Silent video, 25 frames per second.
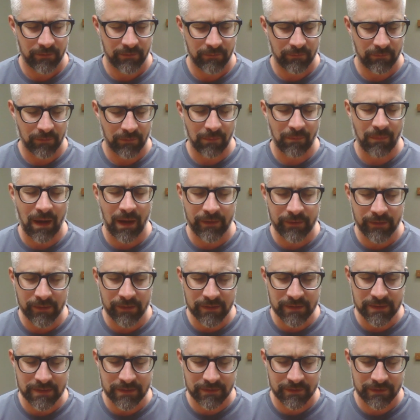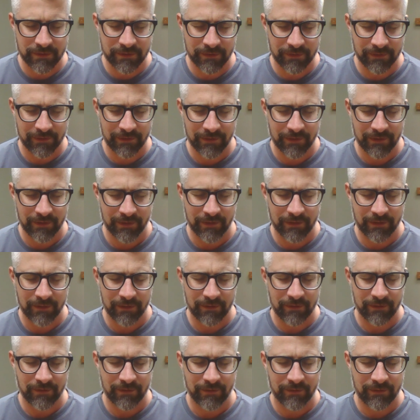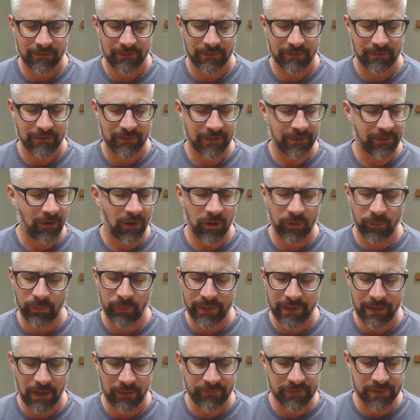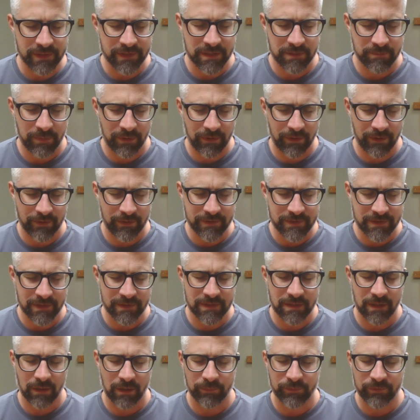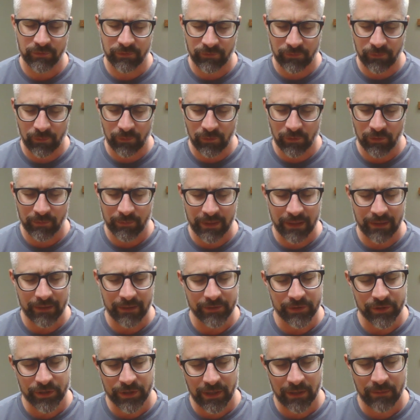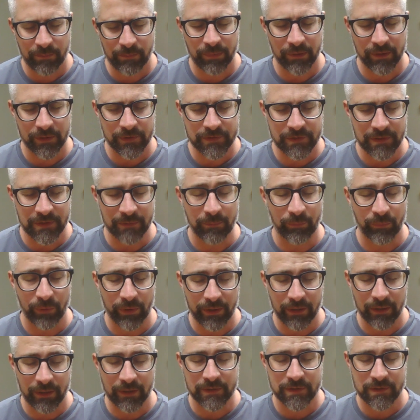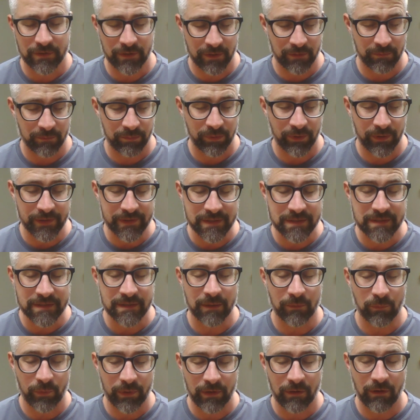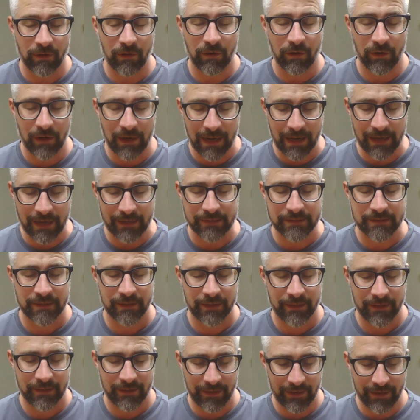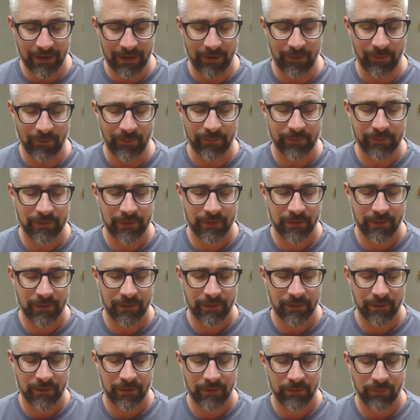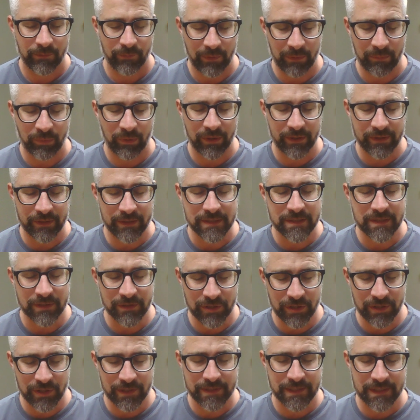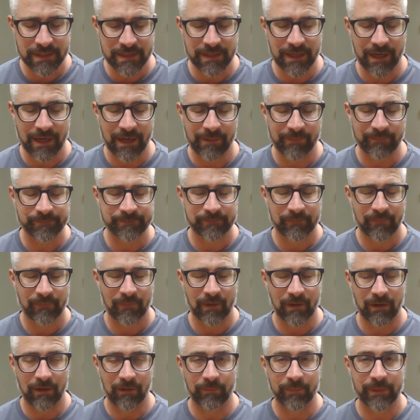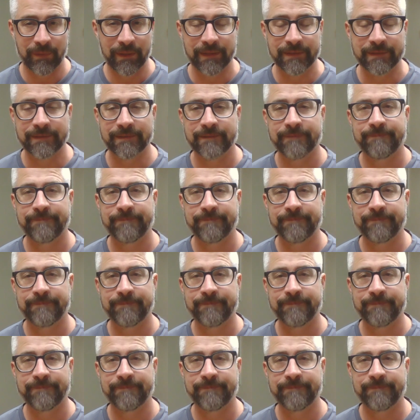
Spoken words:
remind us that all we have experienced has helped to form and shape us and bring us to the place that we are at now. We pray this in Jesus' name. Amen.